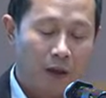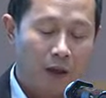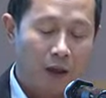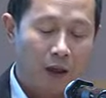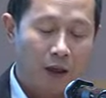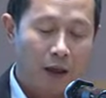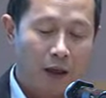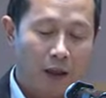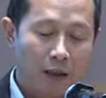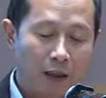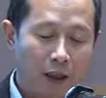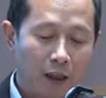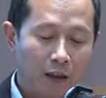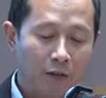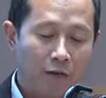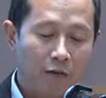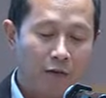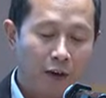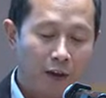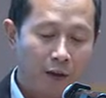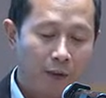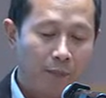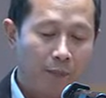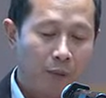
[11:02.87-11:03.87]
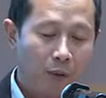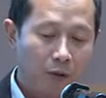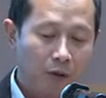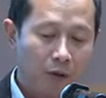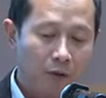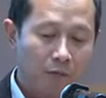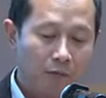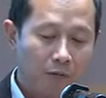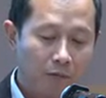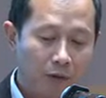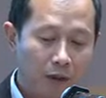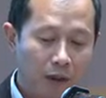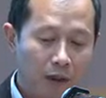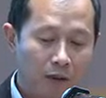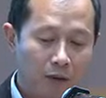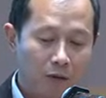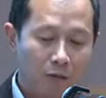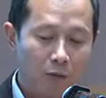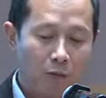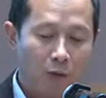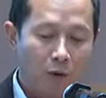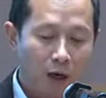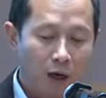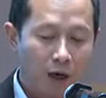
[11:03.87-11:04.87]
another very important
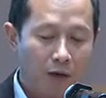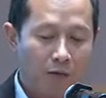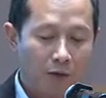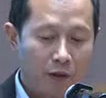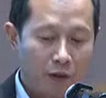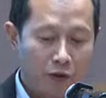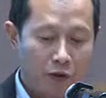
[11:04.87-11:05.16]
reason why we